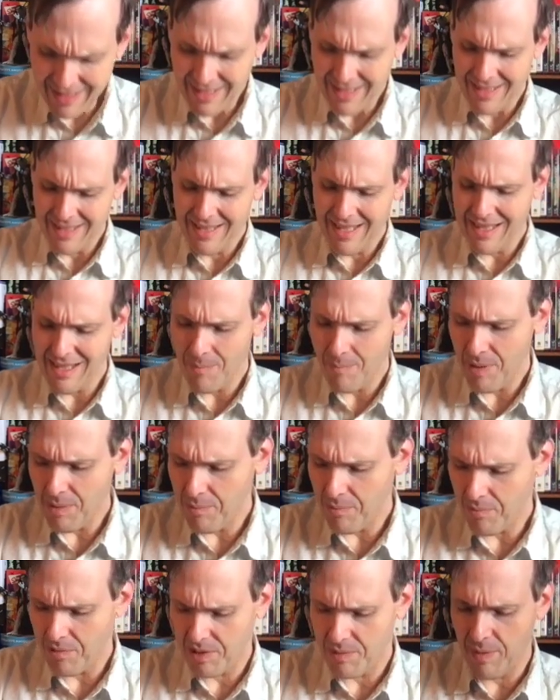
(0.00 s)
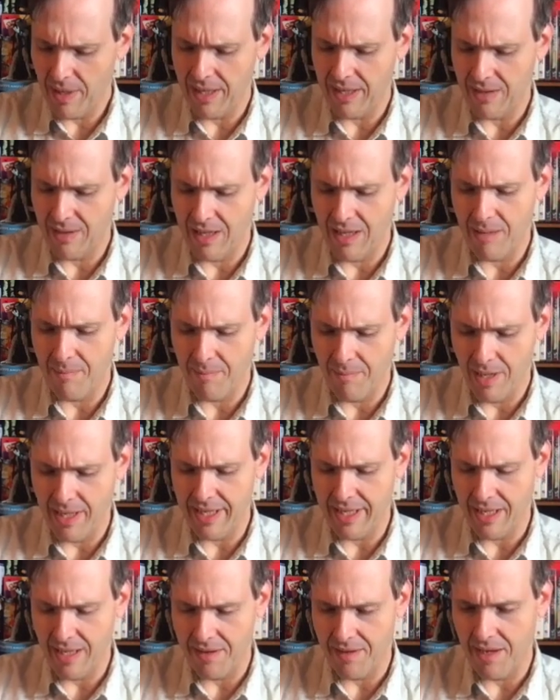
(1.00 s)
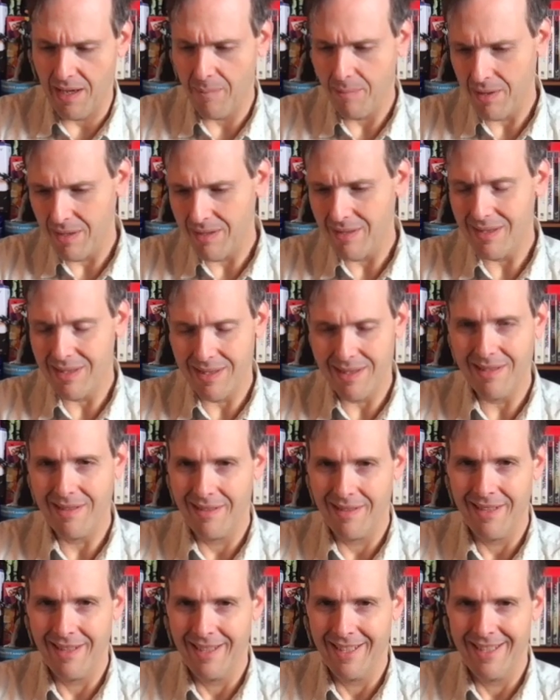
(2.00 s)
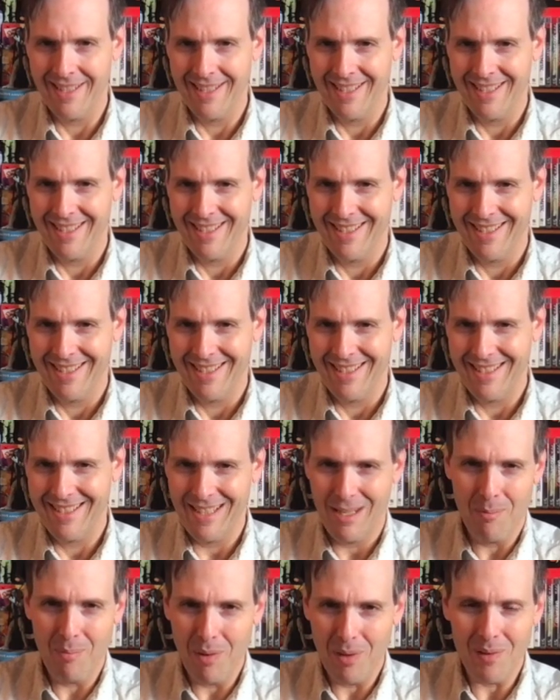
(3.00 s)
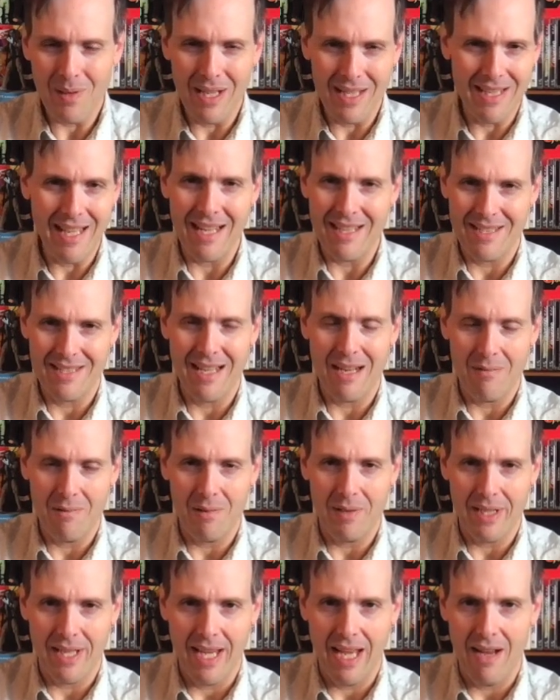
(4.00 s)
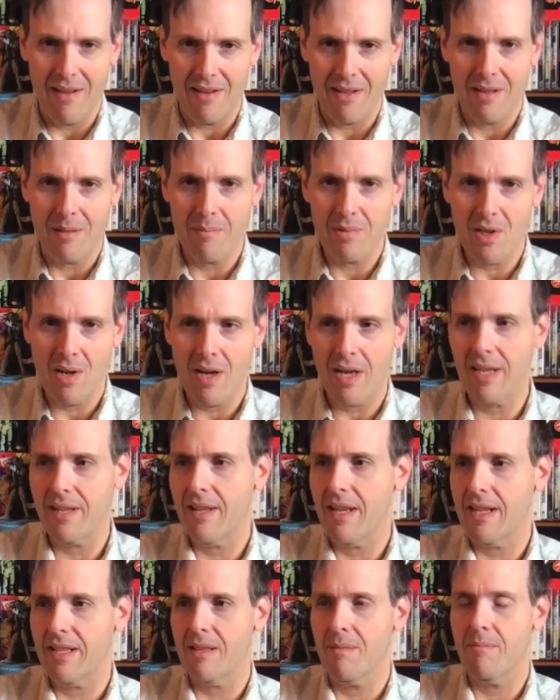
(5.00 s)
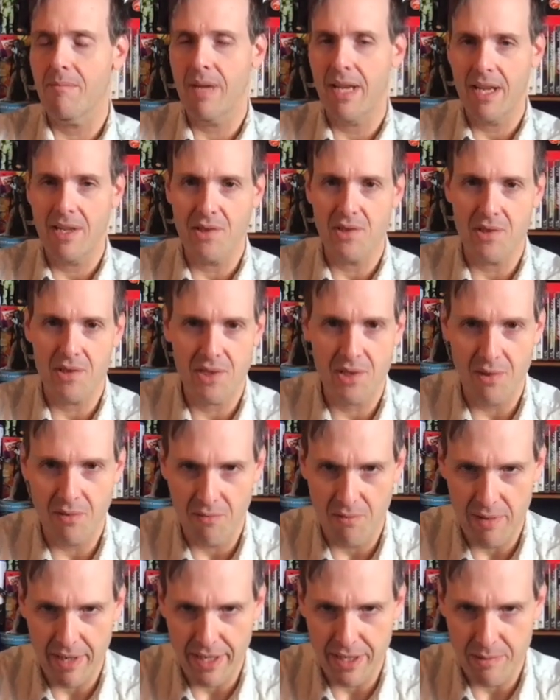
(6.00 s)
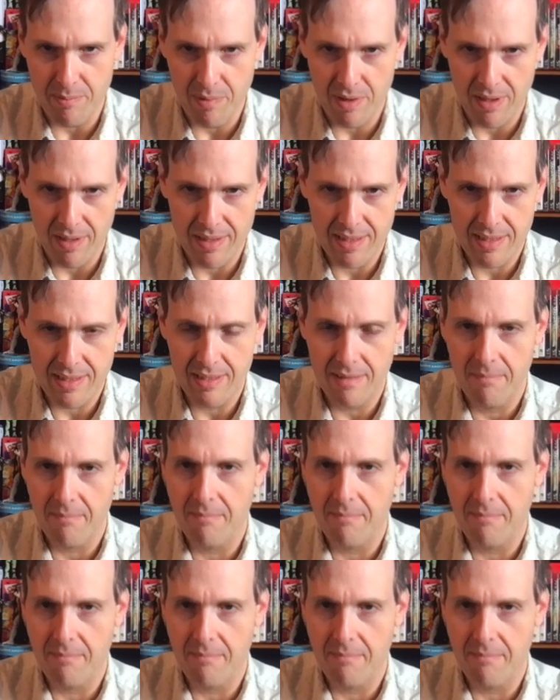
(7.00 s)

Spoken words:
Not that people were spending a lot of money on that, but it's a book like that's not really counted. I'm talking like the major Silver Age books,